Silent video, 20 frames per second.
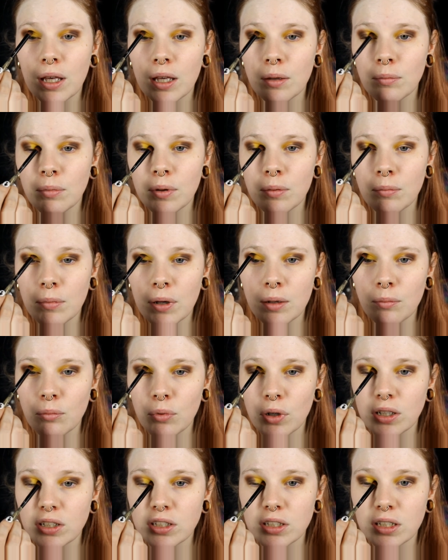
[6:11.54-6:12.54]
maybe my
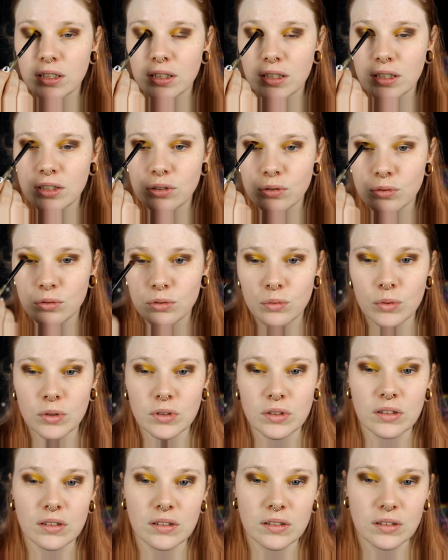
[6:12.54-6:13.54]
brush that I used
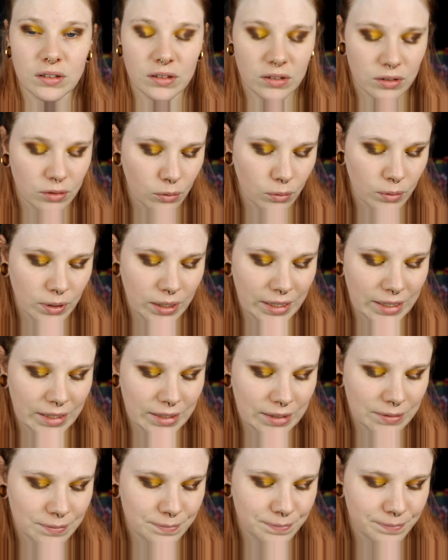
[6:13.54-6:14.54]
wasn't so
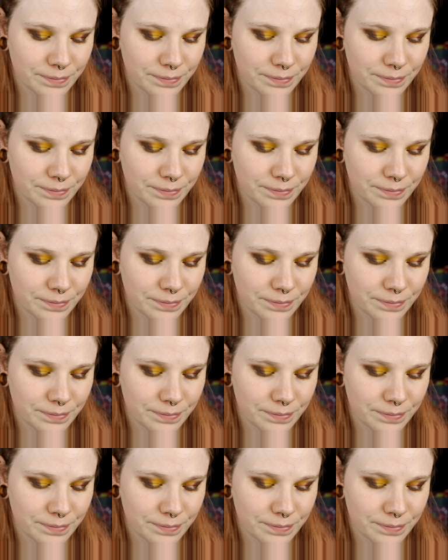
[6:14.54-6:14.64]
clean.